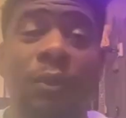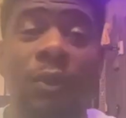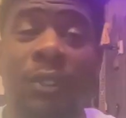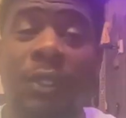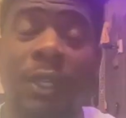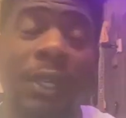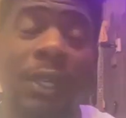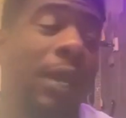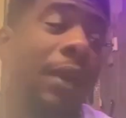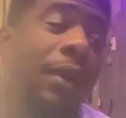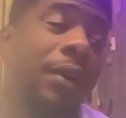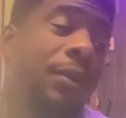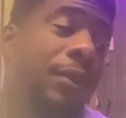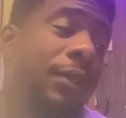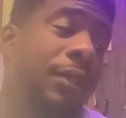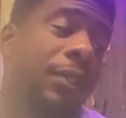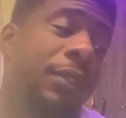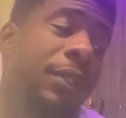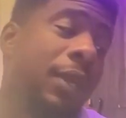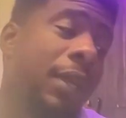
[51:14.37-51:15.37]
to now. It's
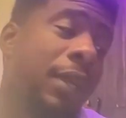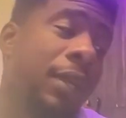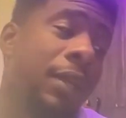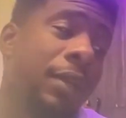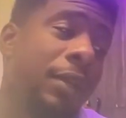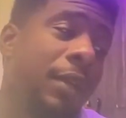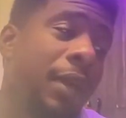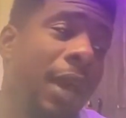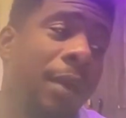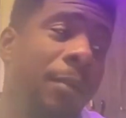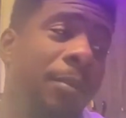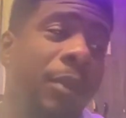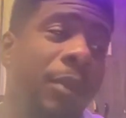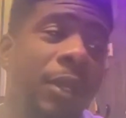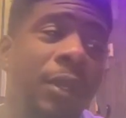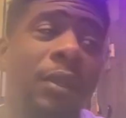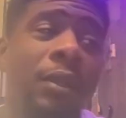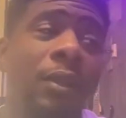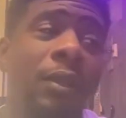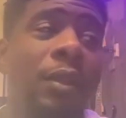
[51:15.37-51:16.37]
just like, I
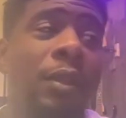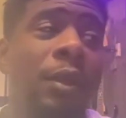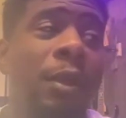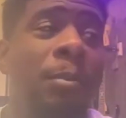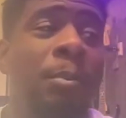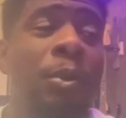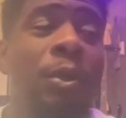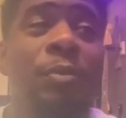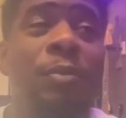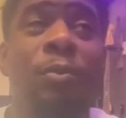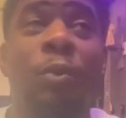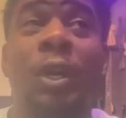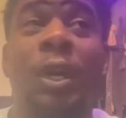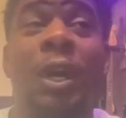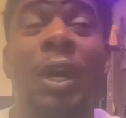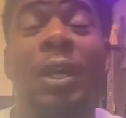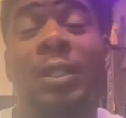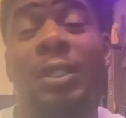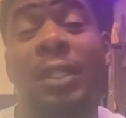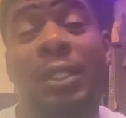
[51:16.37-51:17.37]
mean, it puts more
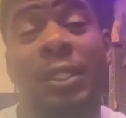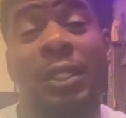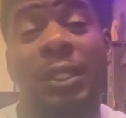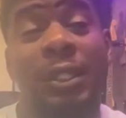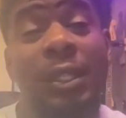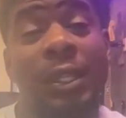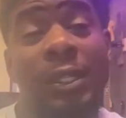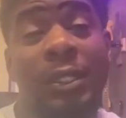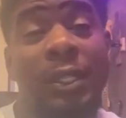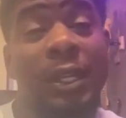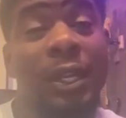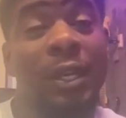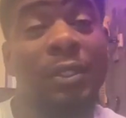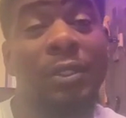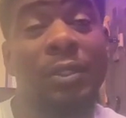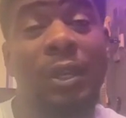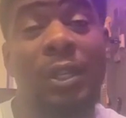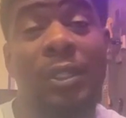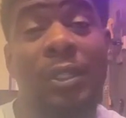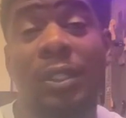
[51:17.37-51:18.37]
context to the things that I was
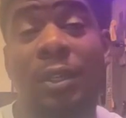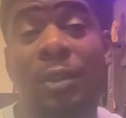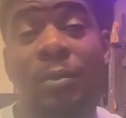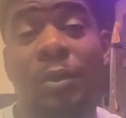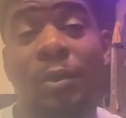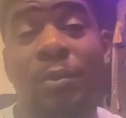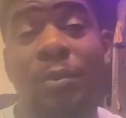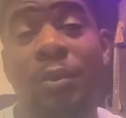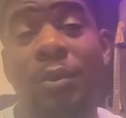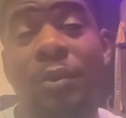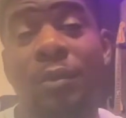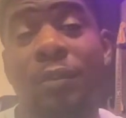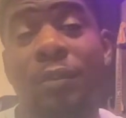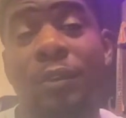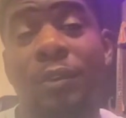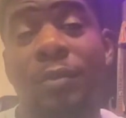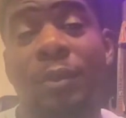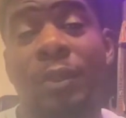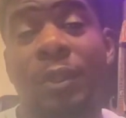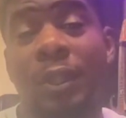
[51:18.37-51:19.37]
trying to tell people. You feel
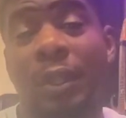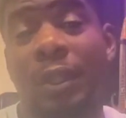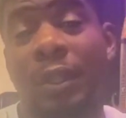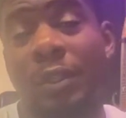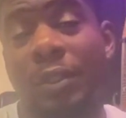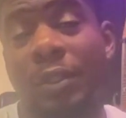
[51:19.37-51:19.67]
me? Like,